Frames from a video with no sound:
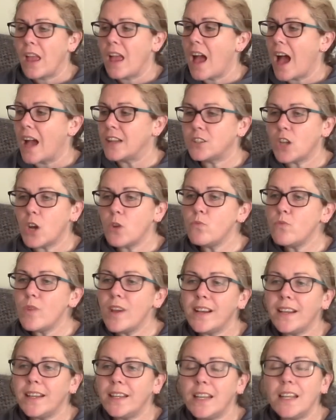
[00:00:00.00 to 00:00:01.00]
I don't
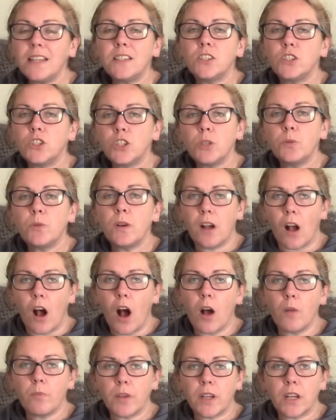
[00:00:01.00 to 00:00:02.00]
really need to do a
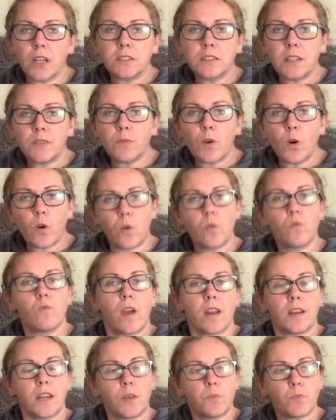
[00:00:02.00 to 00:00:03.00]
lot because I've
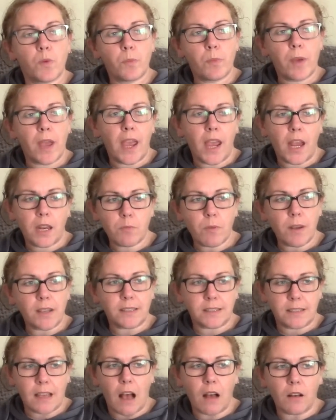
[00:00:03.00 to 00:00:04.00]
already prepared
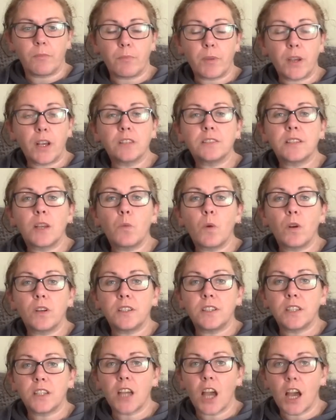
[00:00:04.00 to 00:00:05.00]
myself, because I
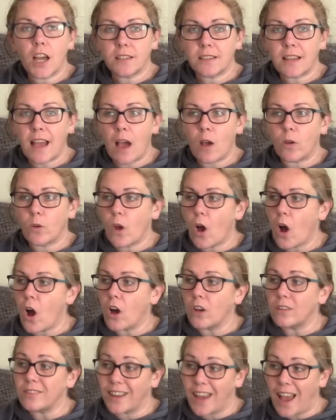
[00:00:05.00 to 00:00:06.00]
wanted to cut down
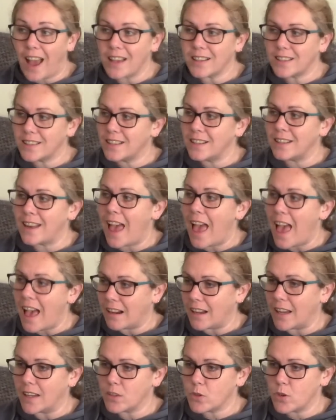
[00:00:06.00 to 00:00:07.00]
on gas and
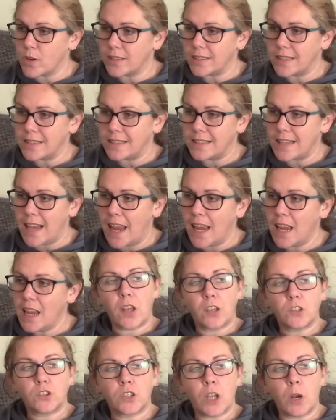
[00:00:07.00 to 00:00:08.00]
electricity.
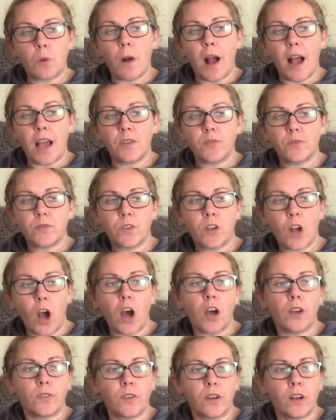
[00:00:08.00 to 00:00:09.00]
So I've
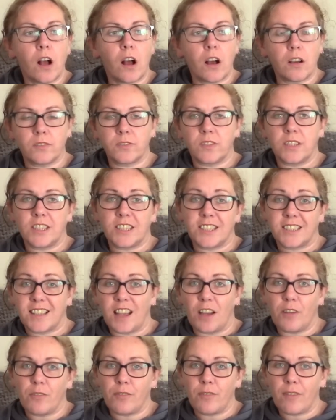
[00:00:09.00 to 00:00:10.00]
got a lot of the
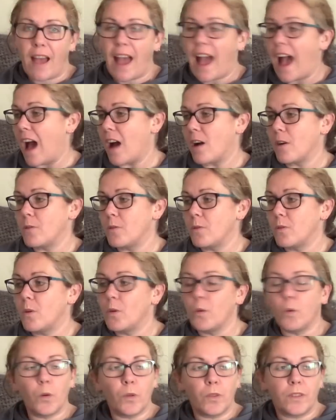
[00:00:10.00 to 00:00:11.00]
stuff out
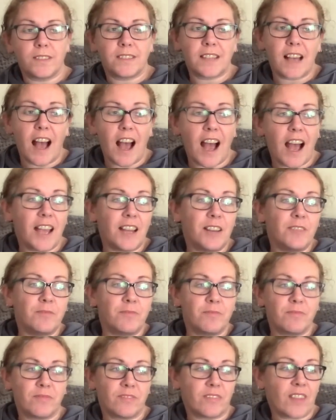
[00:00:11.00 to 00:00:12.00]
all the
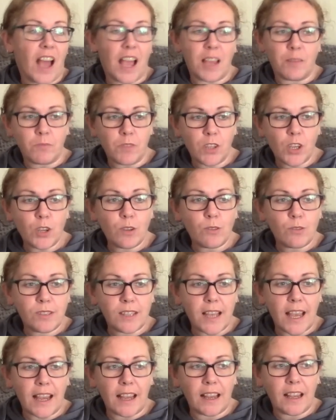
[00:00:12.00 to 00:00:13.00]
time that I'm
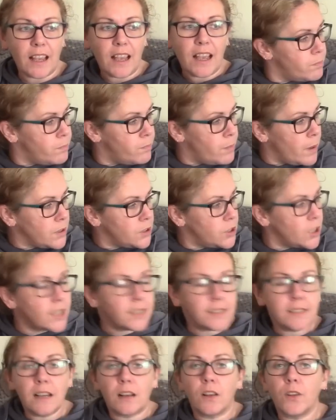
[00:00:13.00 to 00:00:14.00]
using, but
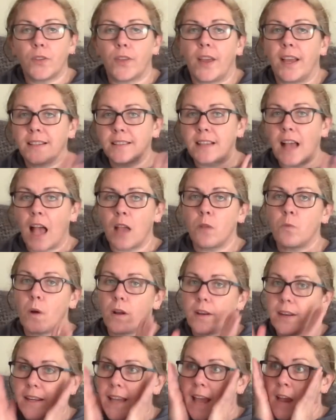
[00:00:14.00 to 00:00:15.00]
just little things I
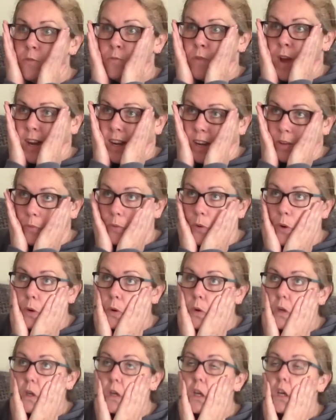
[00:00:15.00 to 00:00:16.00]
want to get ready for.